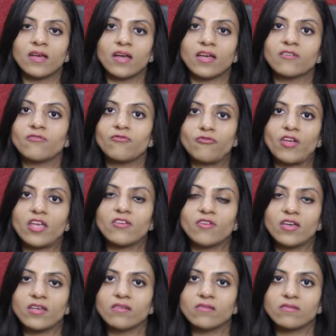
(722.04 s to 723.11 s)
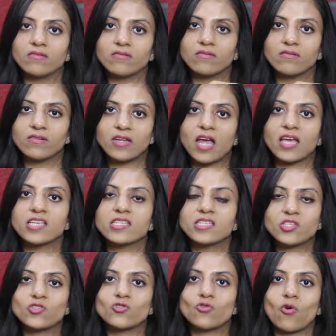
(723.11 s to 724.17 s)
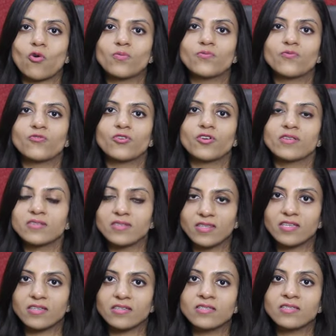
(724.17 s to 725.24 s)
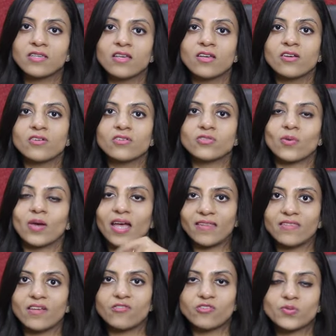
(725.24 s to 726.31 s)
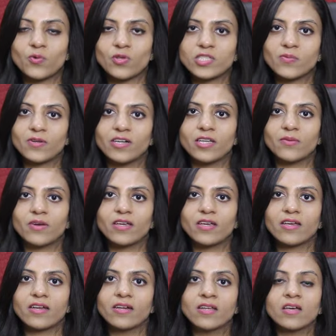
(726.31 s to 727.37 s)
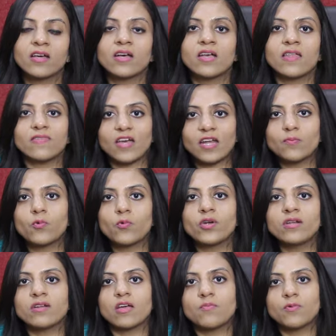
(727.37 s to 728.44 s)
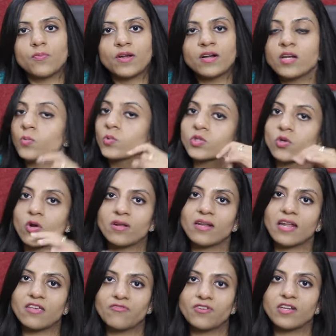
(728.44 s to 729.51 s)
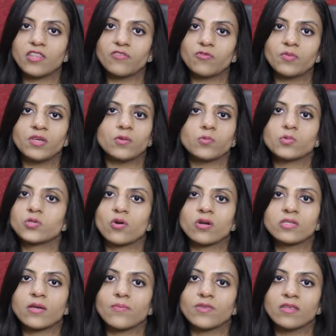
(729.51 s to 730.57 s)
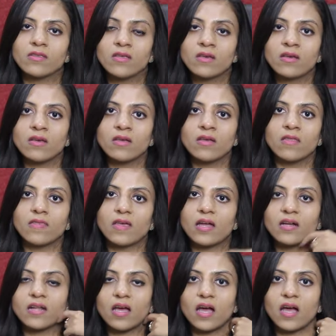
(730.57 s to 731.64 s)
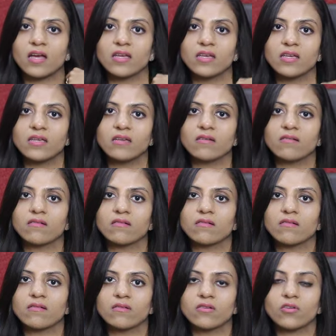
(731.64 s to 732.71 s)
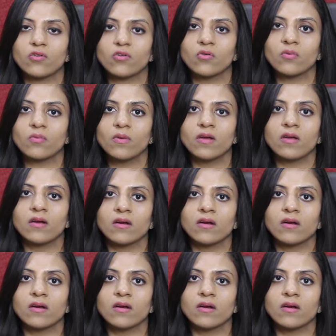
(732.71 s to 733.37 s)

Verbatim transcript: and a very very nice job for this. So I had that responsibility in my head. That point I prepared. It was not life and death for me. It was not something that I, uh, you know,